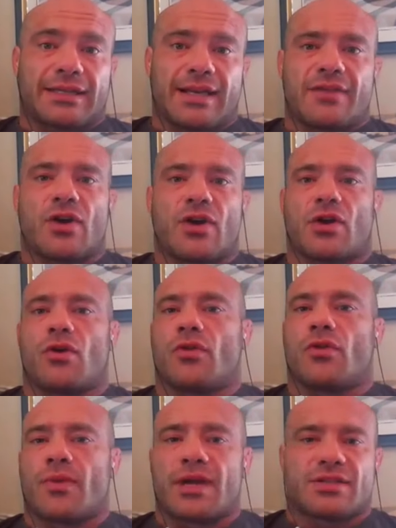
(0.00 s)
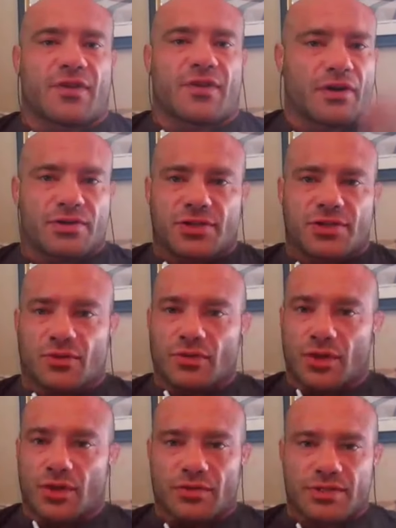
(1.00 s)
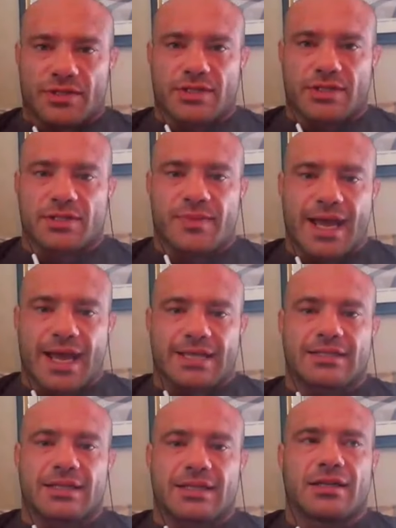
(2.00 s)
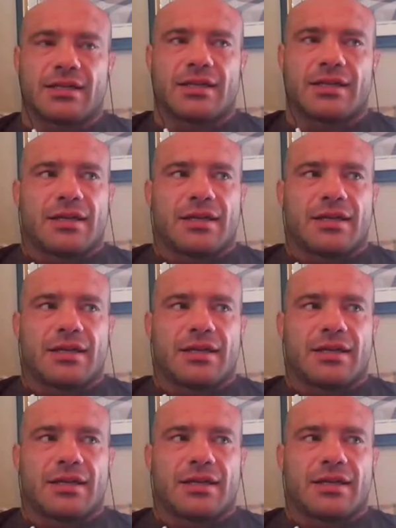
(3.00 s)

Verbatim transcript: and I've gone all the way as far as school goes in this capacity.